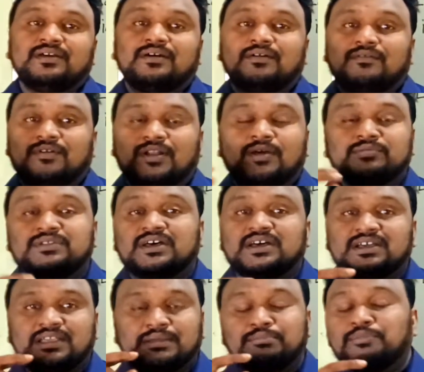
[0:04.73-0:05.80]
one of
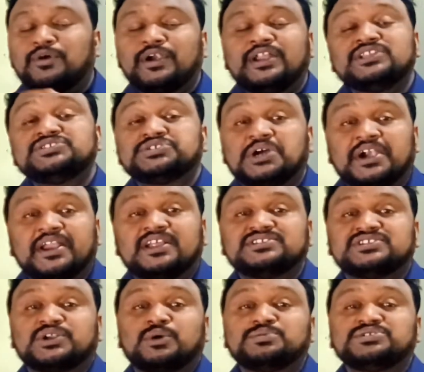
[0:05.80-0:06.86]
the important short
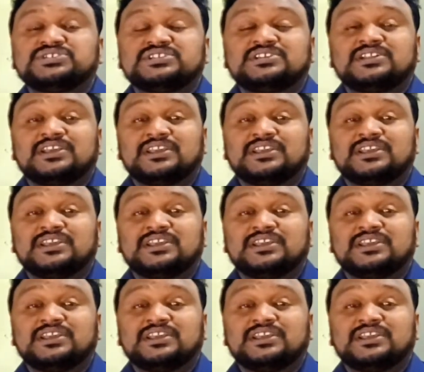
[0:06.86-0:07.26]
answer question